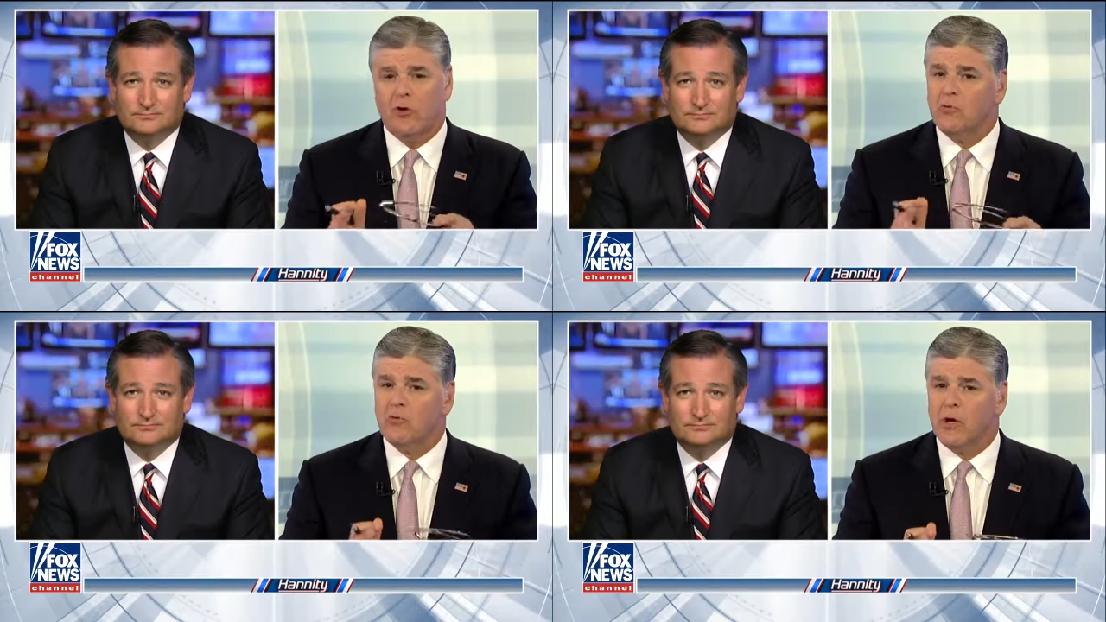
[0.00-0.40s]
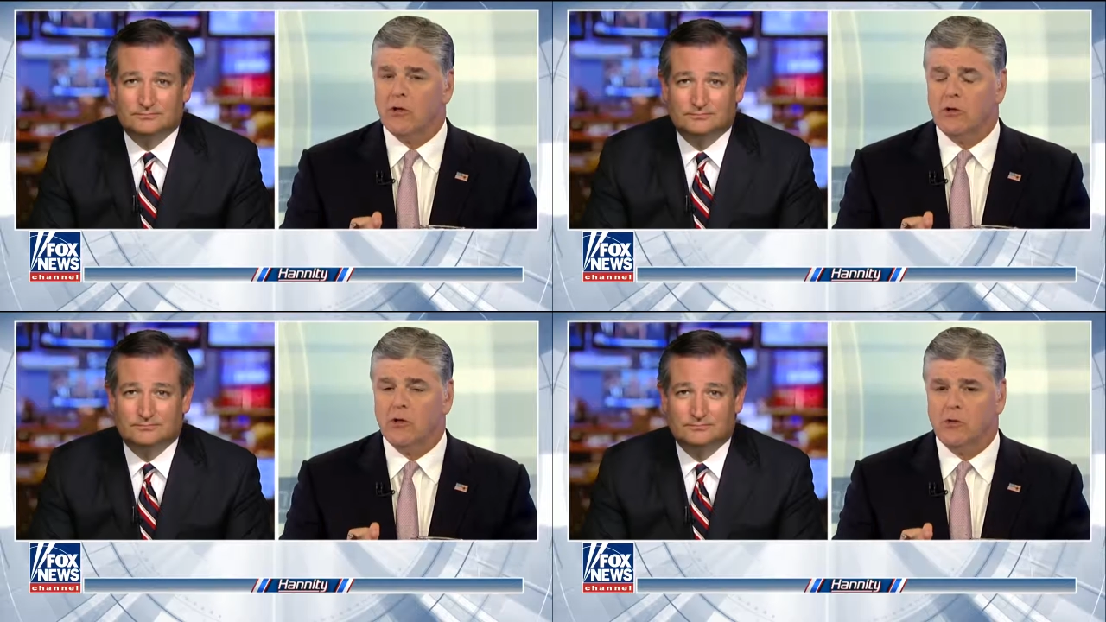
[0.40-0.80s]
Speaker 1: all throughout
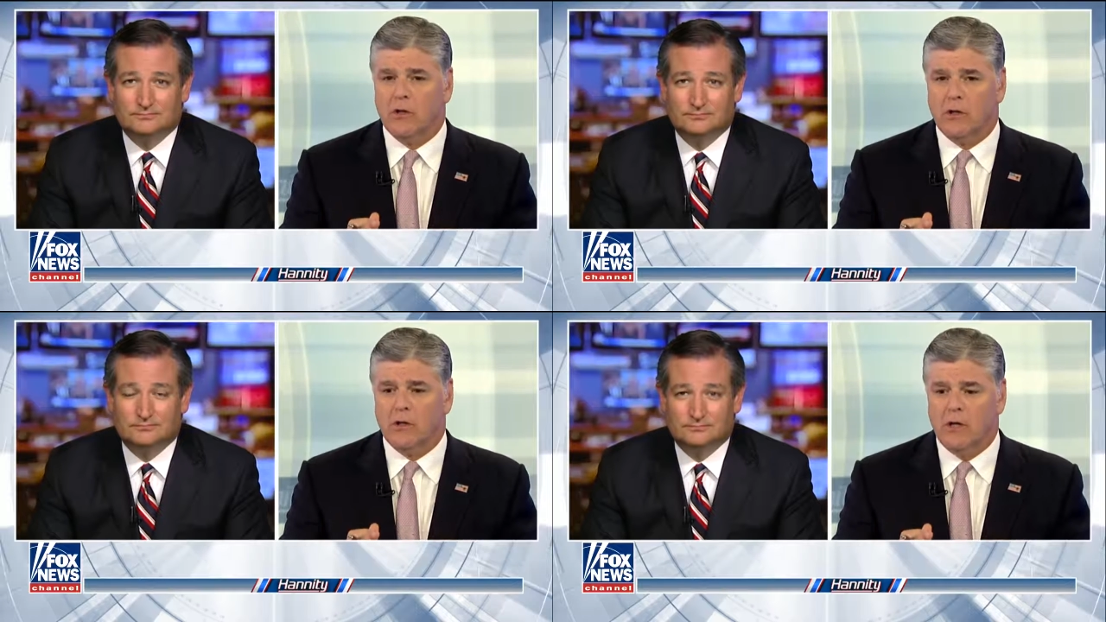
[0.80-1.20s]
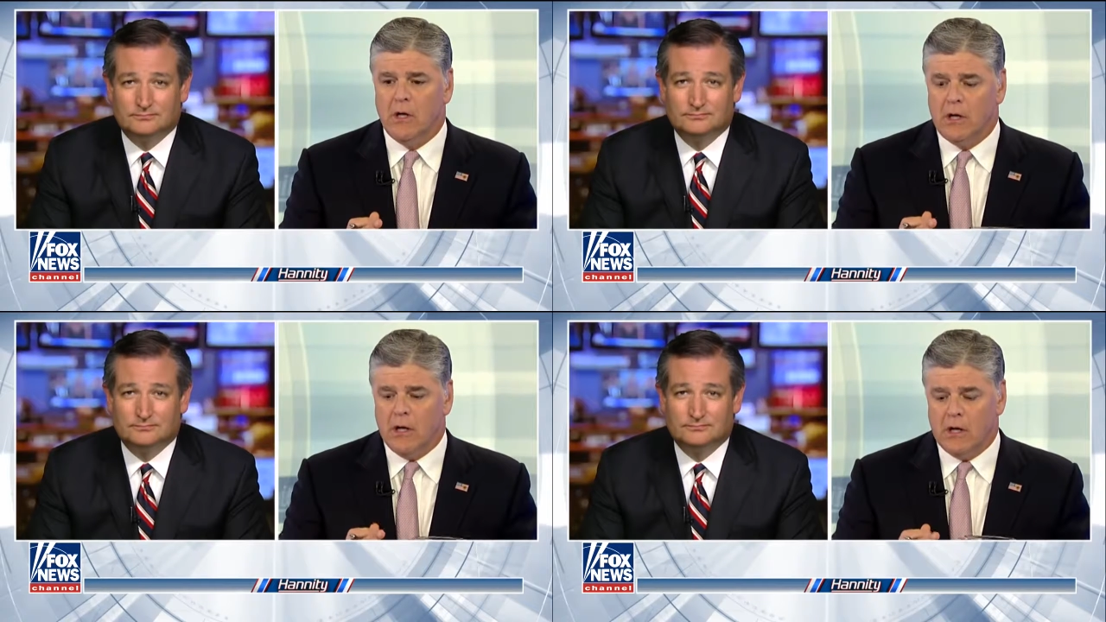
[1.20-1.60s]
your career.
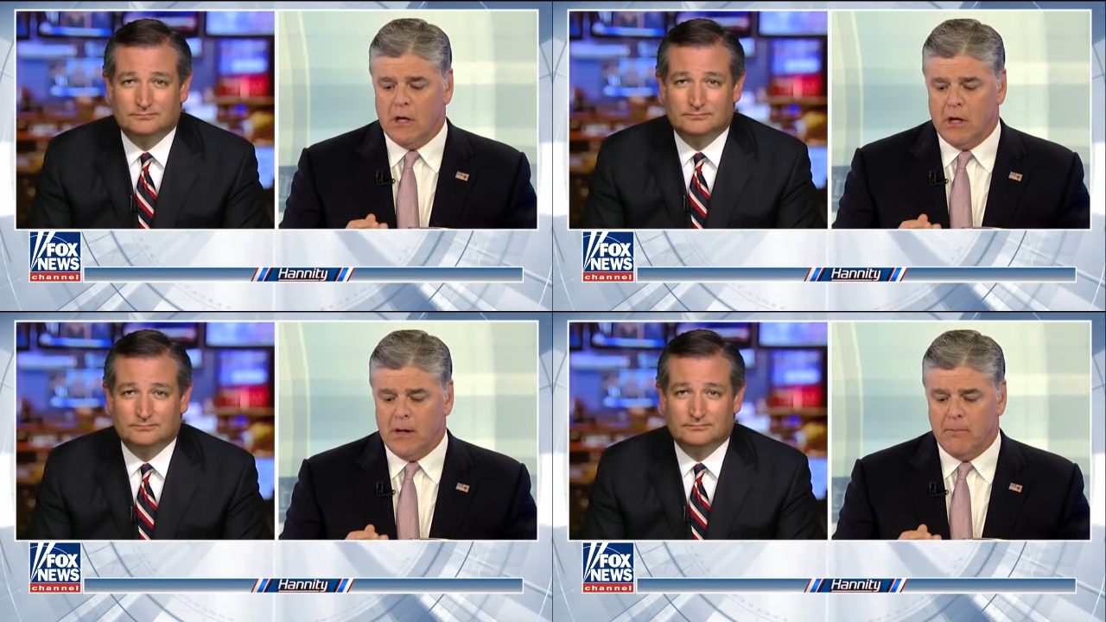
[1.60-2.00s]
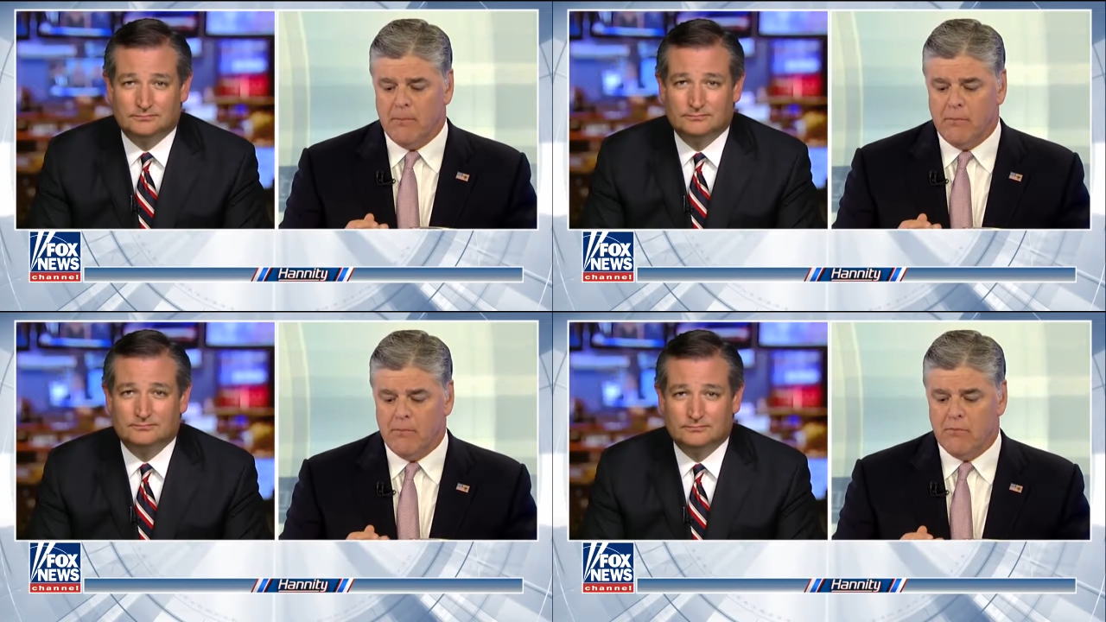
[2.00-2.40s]
Um,